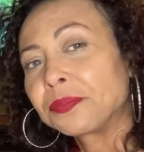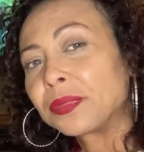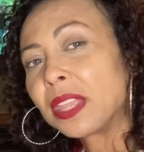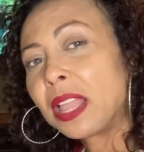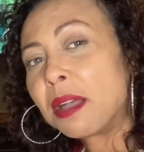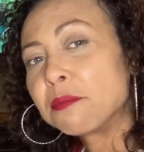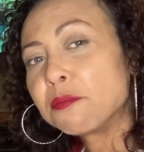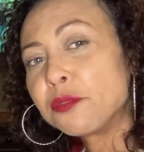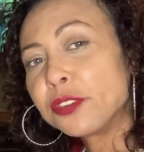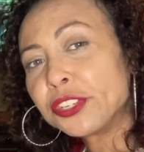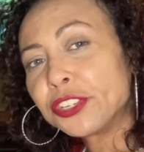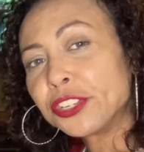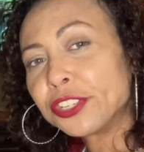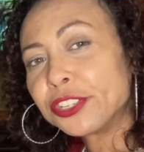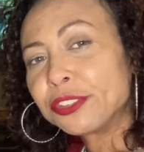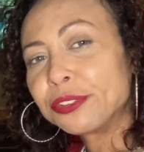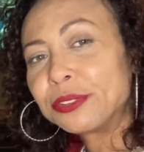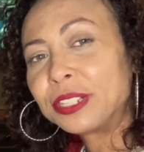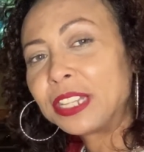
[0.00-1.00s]
I'm wishing
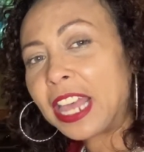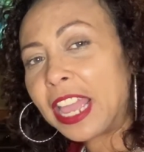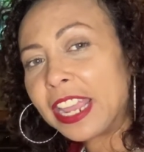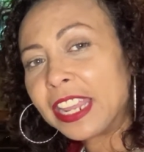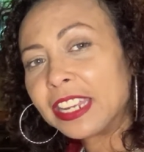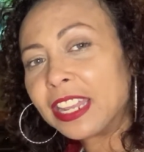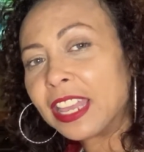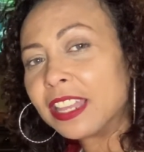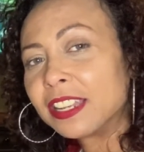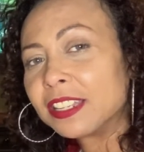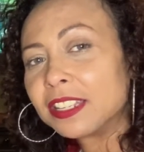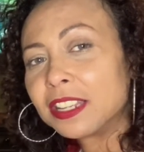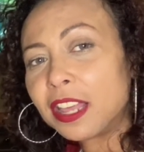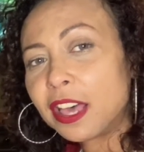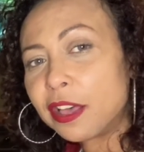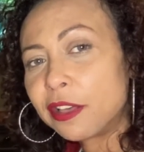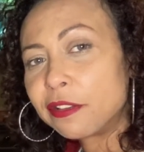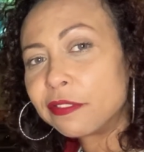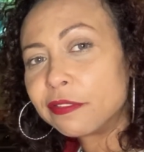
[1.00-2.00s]
you light and
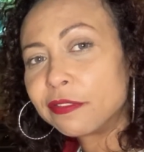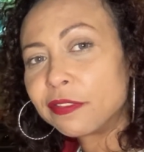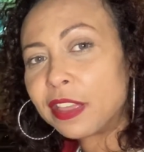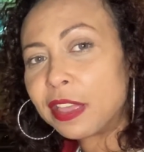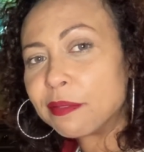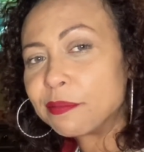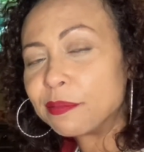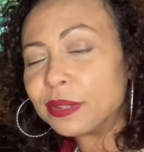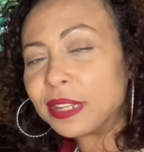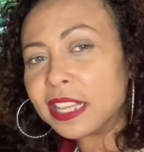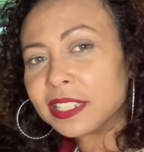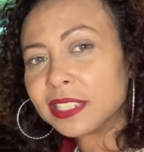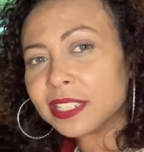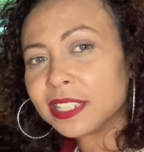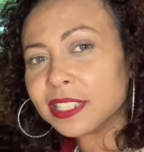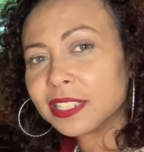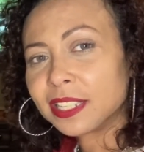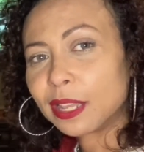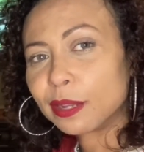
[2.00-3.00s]
love and
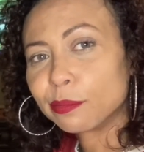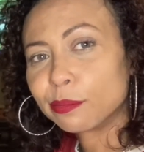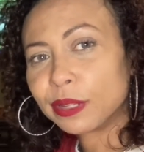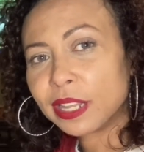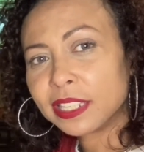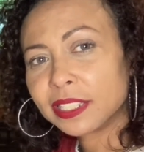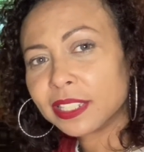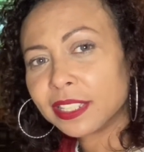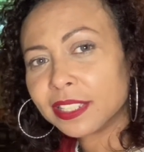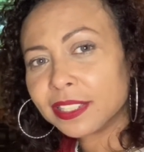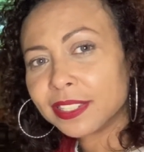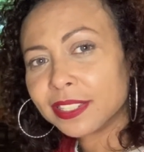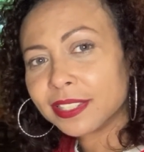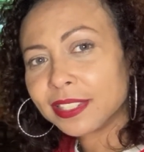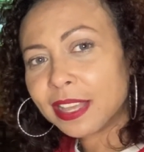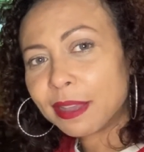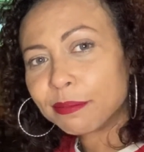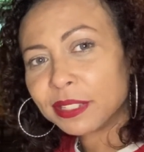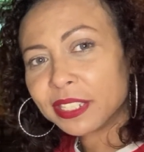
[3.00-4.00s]
blessings on blessings.
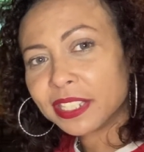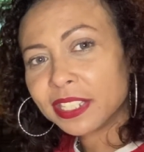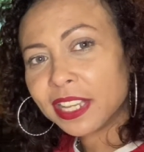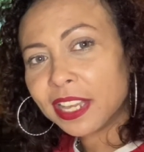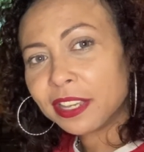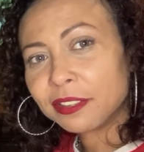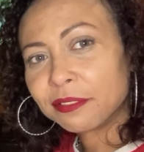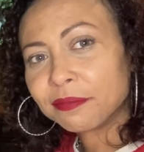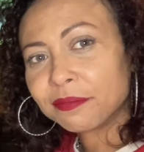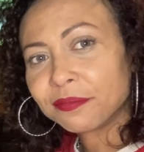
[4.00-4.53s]
Namaste.